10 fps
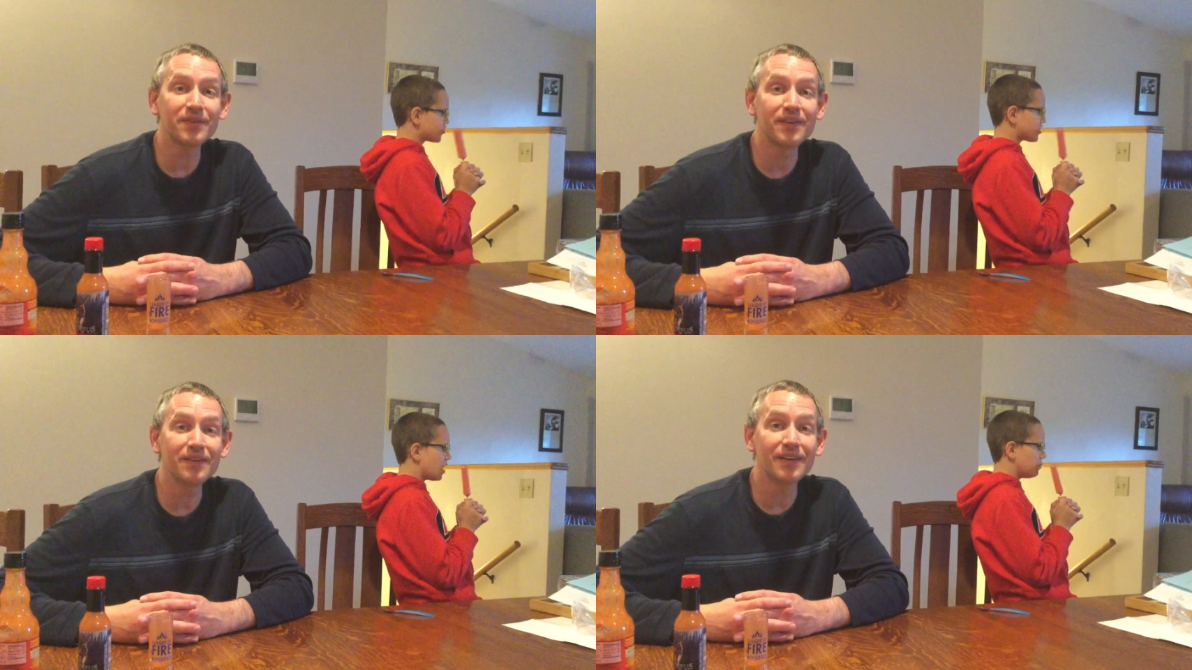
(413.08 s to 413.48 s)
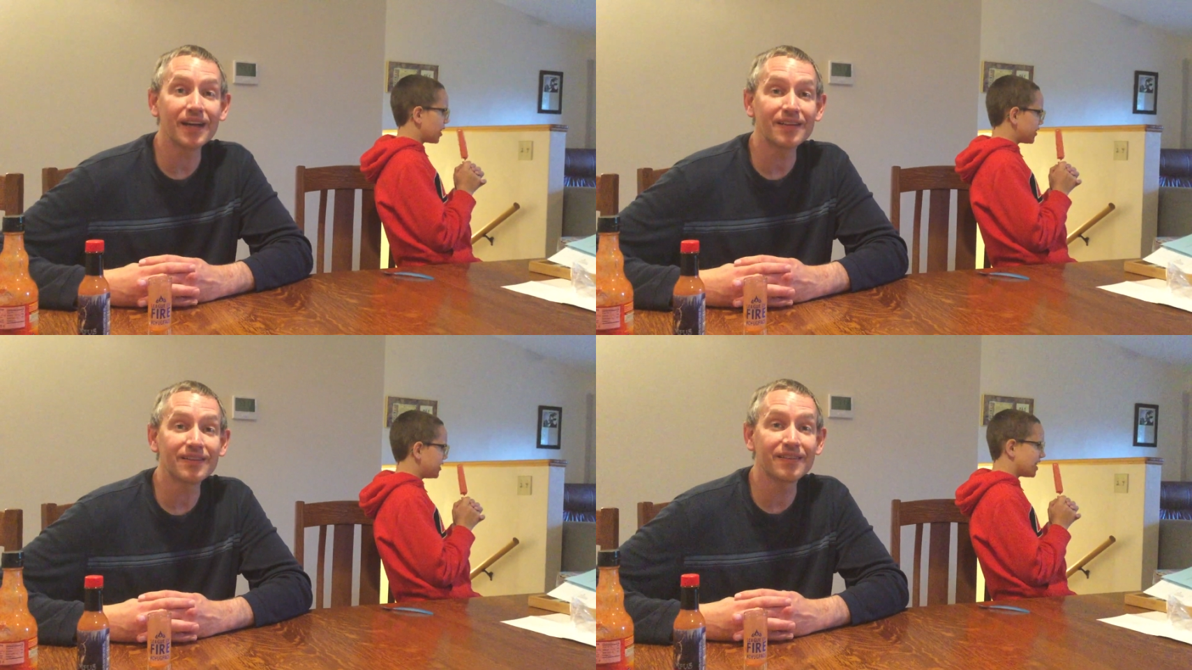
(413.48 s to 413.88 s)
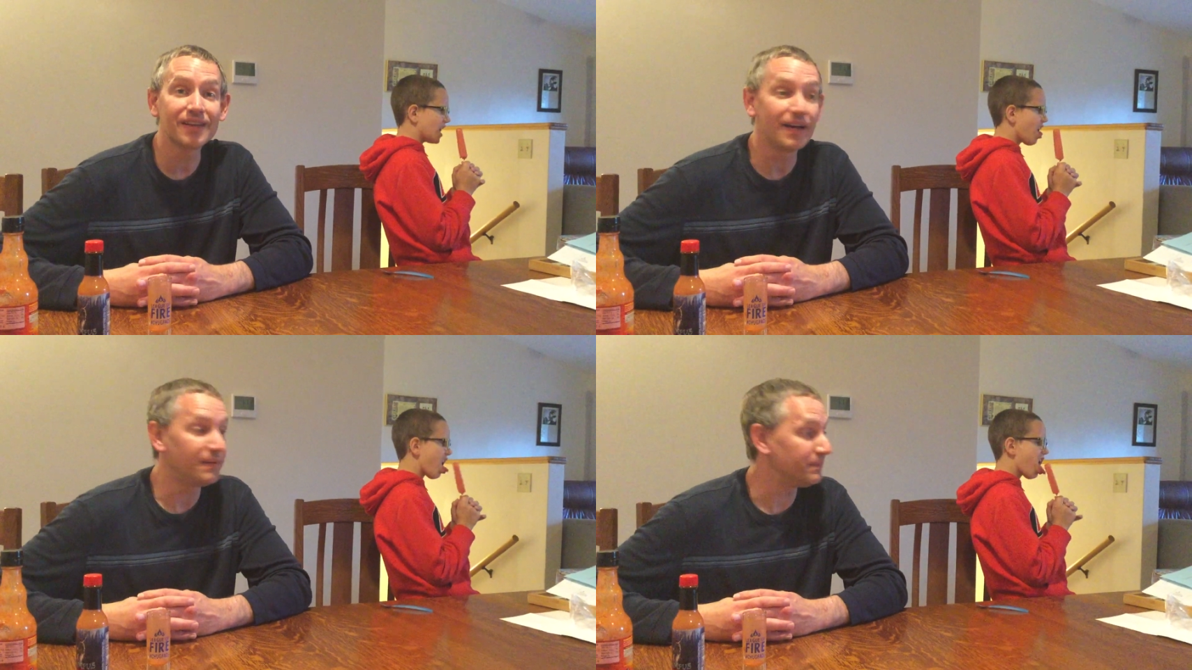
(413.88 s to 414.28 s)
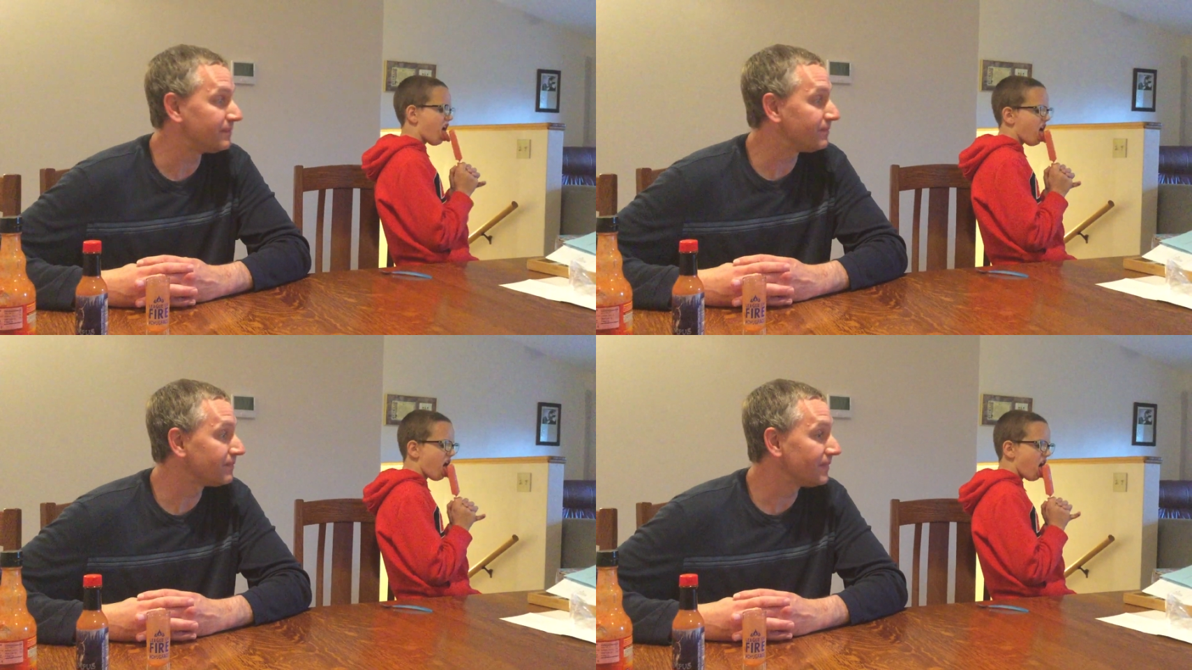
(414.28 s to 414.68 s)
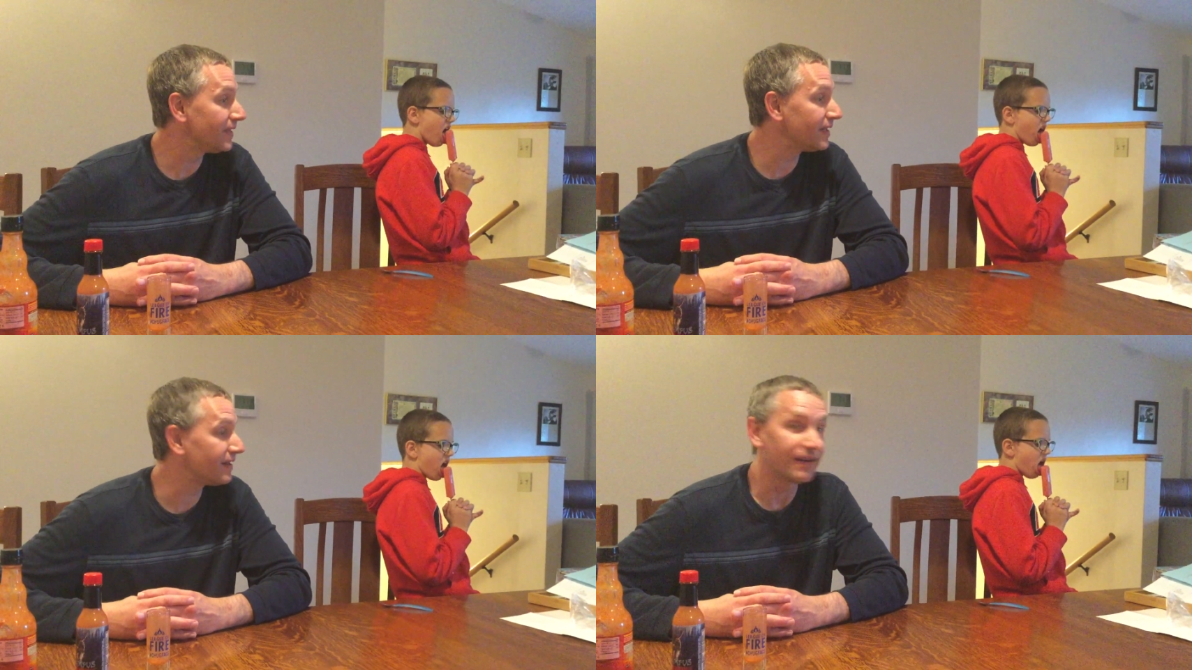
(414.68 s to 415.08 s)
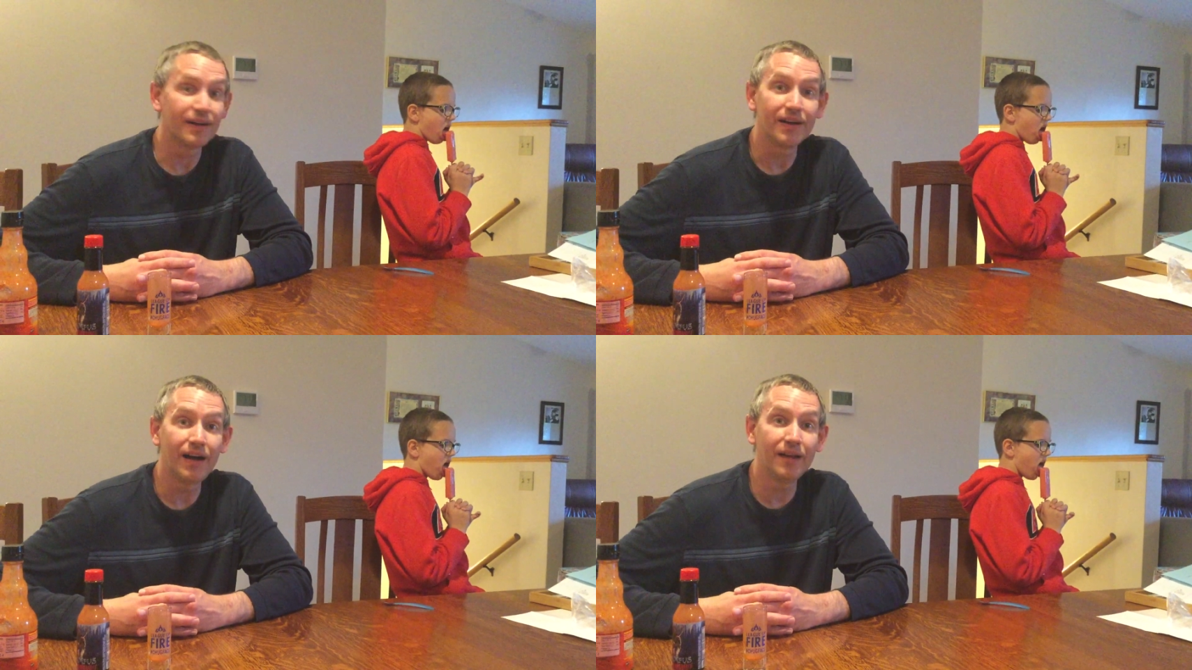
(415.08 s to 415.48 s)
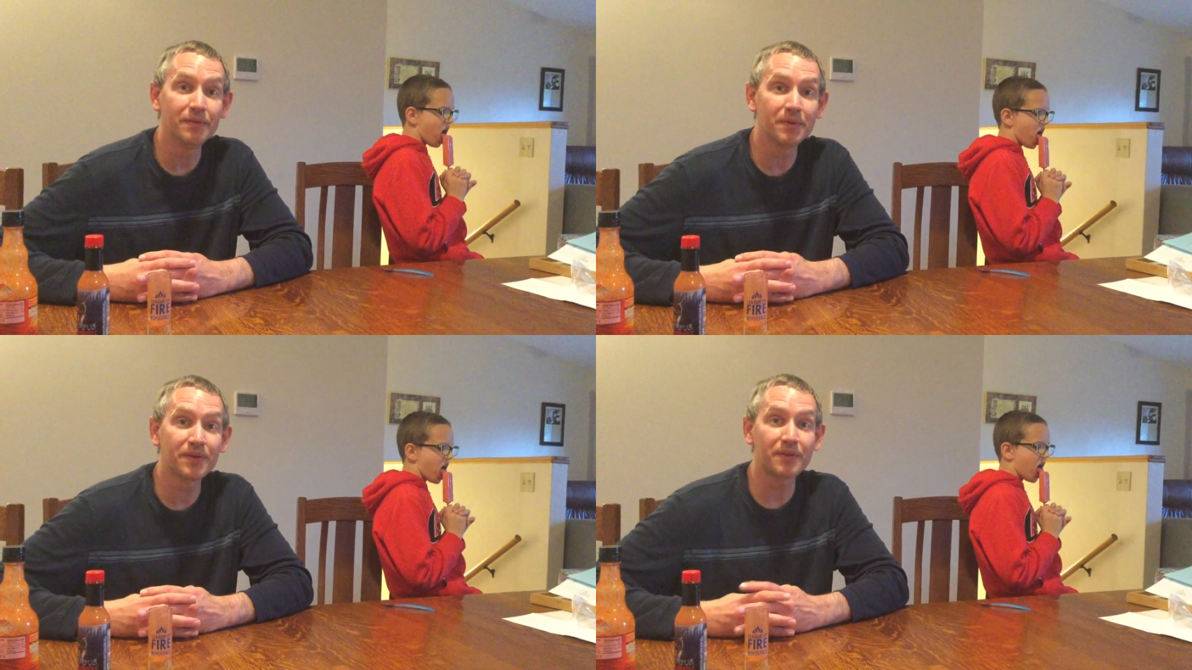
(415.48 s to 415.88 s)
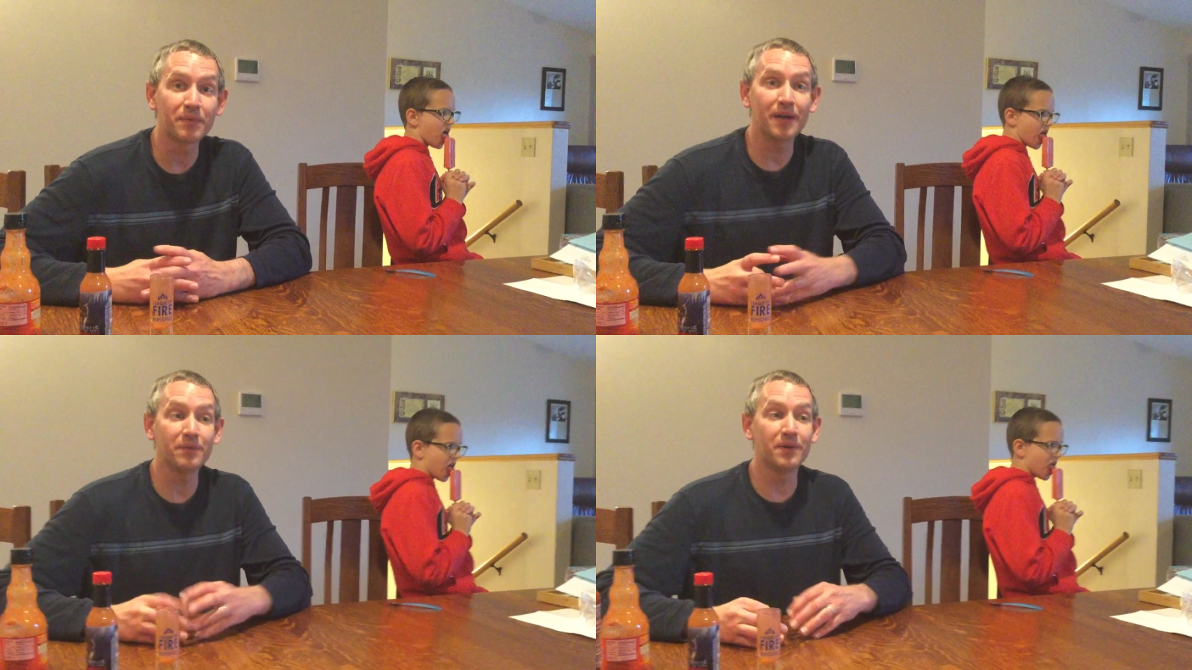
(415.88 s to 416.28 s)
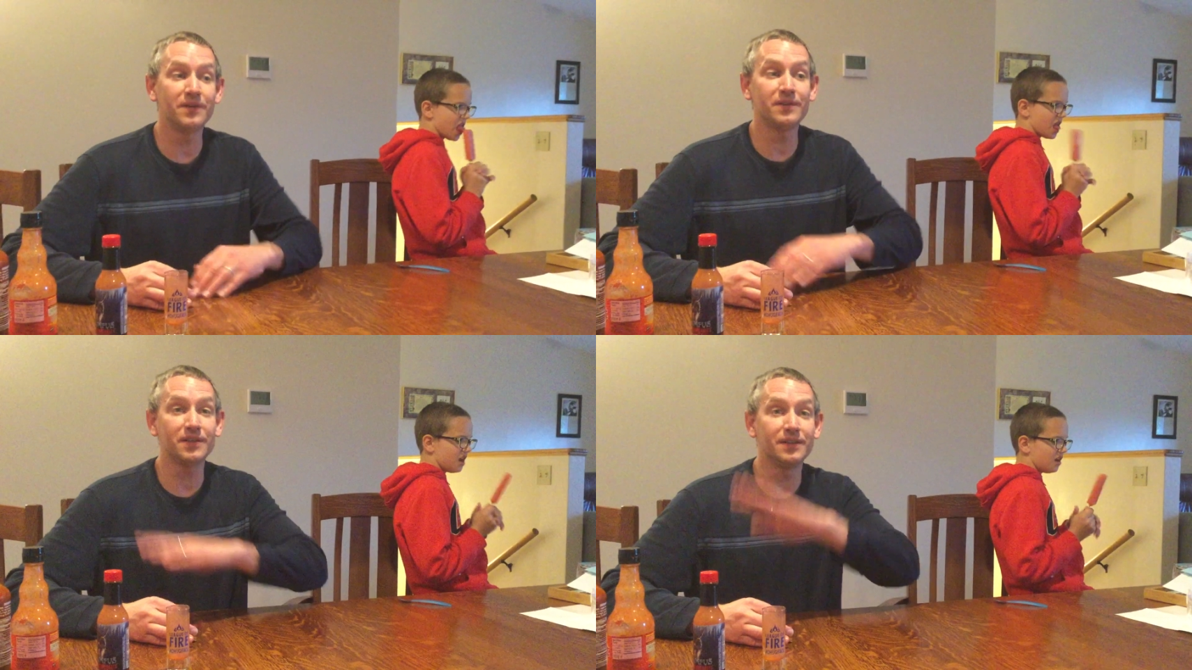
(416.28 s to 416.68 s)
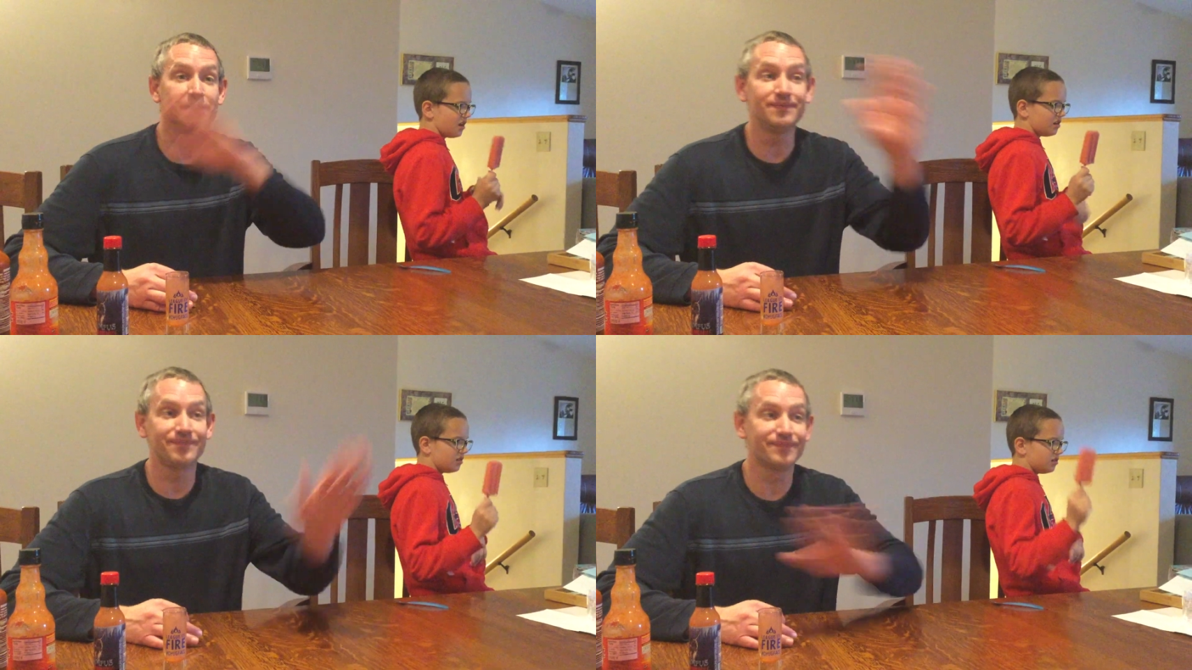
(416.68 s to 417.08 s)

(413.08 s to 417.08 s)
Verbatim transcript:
Speaker 1: see you next time here on the Mr. Brad Worden Show.